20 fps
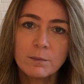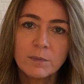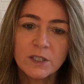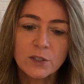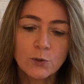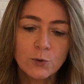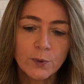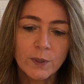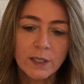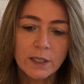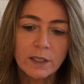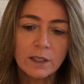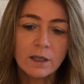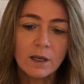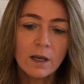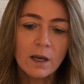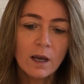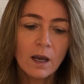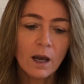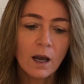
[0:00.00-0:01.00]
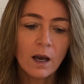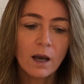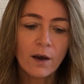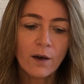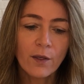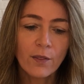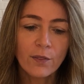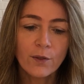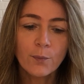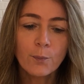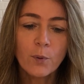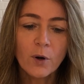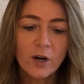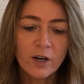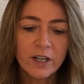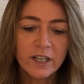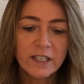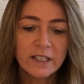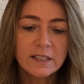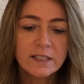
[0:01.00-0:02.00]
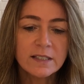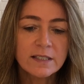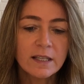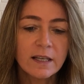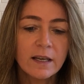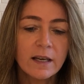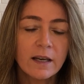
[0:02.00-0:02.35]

between the parties.